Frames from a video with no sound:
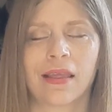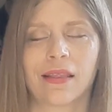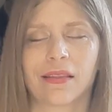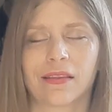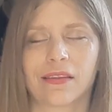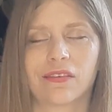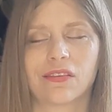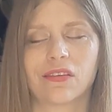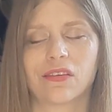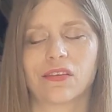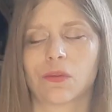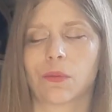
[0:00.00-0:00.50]

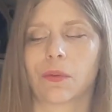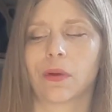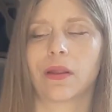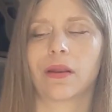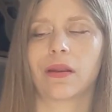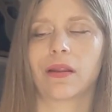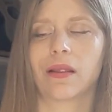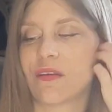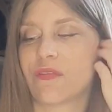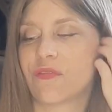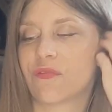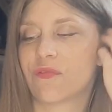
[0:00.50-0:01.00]
This is the
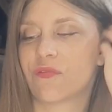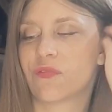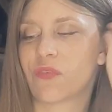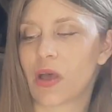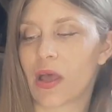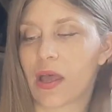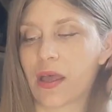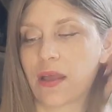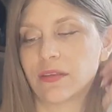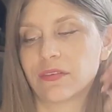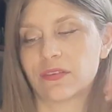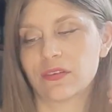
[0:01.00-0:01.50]
one I
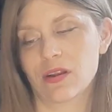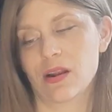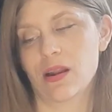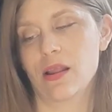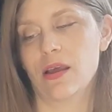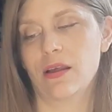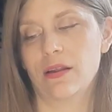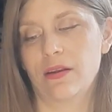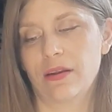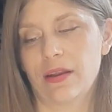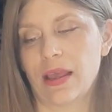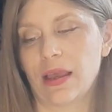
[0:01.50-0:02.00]
first
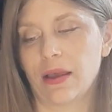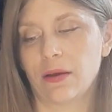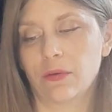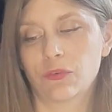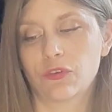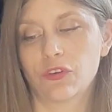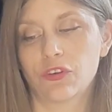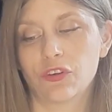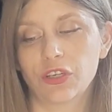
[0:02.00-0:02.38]
learned how to